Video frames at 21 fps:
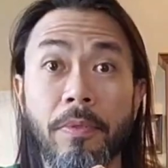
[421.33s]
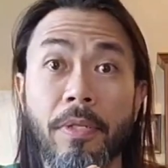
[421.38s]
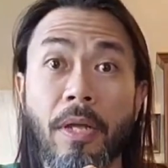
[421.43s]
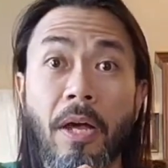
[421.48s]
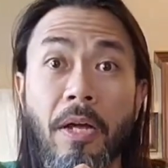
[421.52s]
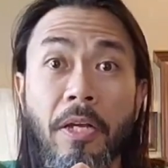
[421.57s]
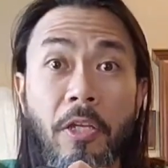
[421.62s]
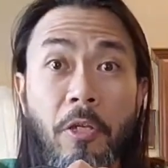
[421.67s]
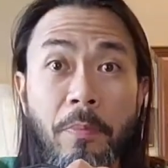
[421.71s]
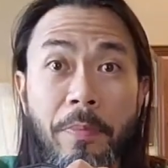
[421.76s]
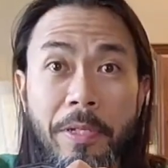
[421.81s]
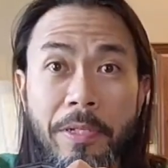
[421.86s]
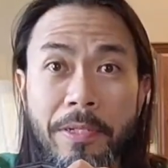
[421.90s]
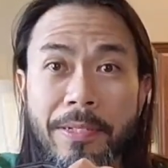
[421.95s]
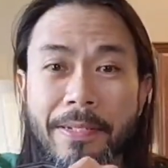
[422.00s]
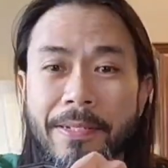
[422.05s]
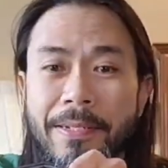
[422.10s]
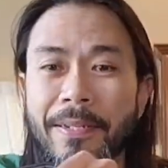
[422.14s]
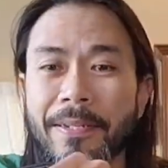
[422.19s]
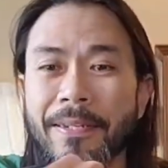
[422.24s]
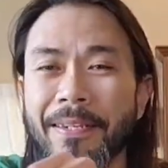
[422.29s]
know,
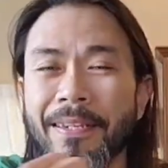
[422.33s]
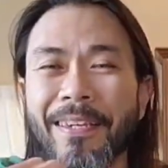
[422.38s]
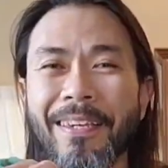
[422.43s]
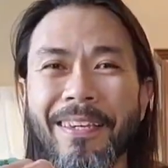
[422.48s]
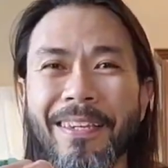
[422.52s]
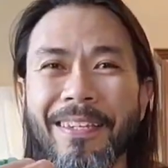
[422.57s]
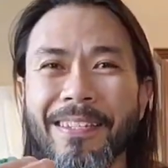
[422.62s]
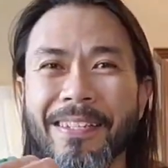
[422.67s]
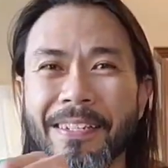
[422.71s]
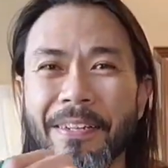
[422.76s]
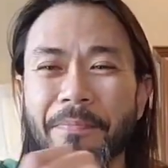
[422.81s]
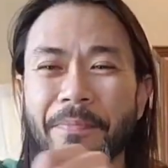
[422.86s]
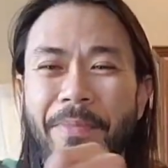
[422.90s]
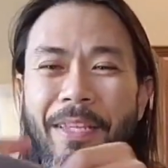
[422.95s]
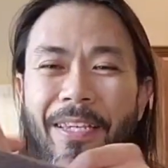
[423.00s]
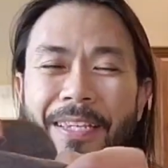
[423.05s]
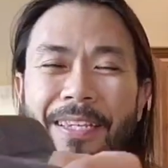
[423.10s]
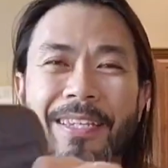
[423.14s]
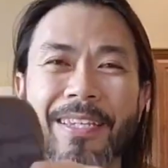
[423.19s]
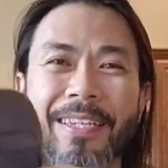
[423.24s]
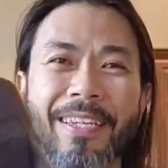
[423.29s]
documents,
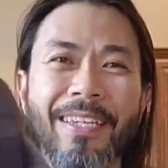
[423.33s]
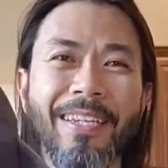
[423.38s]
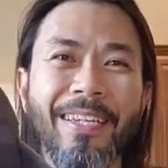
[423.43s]
something